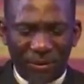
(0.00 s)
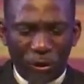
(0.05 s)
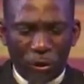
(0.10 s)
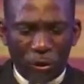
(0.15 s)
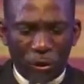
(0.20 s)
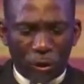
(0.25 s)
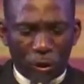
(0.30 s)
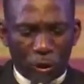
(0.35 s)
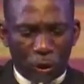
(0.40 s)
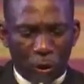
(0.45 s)

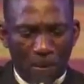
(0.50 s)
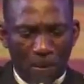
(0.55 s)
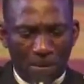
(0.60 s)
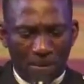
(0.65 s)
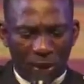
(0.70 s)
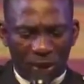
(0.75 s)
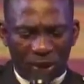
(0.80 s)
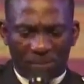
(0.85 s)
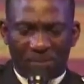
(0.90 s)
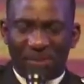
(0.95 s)
you
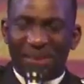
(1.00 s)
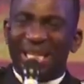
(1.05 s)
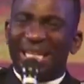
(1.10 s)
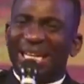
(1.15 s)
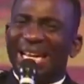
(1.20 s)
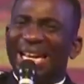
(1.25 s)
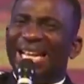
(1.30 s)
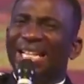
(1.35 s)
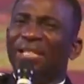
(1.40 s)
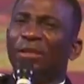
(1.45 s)
must be
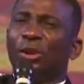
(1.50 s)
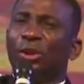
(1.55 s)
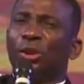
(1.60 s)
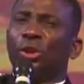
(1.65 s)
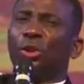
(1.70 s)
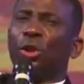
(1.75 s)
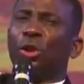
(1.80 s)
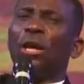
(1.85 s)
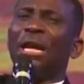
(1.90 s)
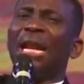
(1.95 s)

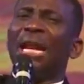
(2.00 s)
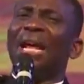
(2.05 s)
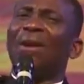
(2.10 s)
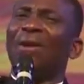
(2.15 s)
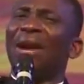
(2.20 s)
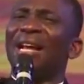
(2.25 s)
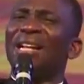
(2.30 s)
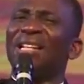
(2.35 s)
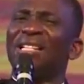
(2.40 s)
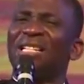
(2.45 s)

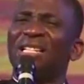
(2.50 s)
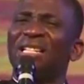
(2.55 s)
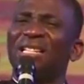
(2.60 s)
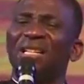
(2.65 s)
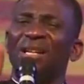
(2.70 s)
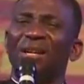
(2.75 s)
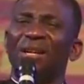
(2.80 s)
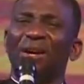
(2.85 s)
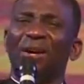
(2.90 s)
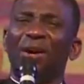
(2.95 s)
intolerant
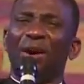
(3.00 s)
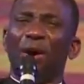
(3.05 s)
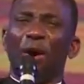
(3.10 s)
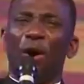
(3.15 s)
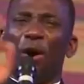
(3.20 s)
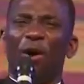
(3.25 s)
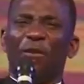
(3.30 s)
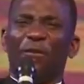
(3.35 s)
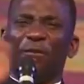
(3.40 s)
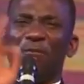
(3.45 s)

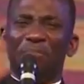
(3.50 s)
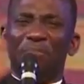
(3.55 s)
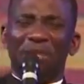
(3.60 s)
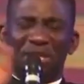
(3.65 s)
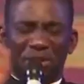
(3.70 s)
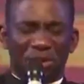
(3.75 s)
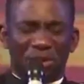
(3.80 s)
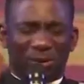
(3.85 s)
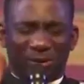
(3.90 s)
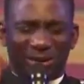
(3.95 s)
of
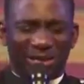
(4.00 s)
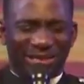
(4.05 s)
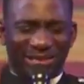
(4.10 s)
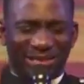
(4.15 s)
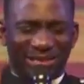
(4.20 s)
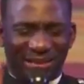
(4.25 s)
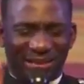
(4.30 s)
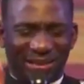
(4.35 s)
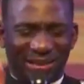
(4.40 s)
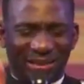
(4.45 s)
mediocrity.
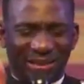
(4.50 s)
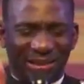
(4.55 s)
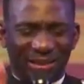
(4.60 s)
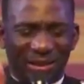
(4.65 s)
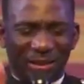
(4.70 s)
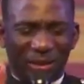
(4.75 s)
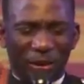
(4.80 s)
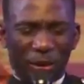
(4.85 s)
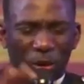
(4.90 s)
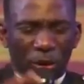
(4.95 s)

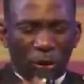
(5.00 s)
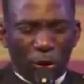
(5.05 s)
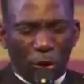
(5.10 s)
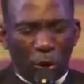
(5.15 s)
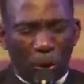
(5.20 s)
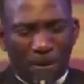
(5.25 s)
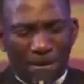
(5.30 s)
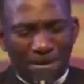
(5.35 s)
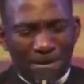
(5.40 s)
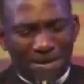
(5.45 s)

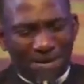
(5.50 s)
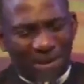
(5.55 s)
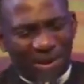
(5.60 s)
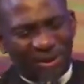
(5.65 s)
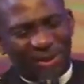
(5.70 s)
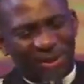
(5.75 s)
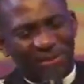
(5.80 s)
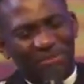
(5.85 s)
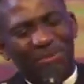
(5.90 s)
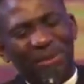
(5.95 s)
You
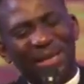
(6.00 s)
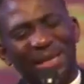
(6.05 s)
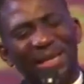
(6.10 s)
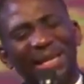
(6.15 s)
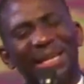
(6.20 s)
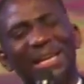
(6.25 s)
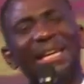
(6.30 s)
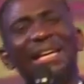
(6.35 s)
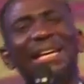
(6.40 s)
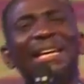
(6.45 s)
must
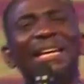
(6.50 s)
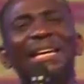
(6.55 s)
be